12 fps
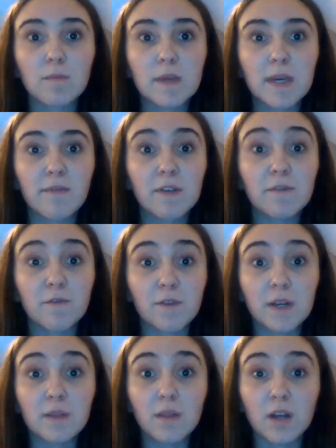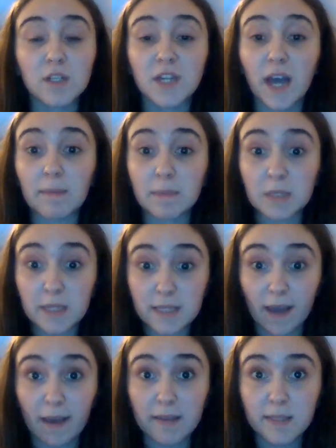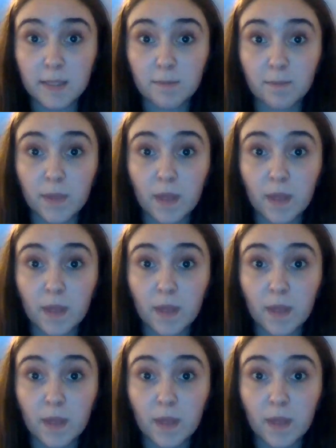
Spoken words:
be given free lunch after the test.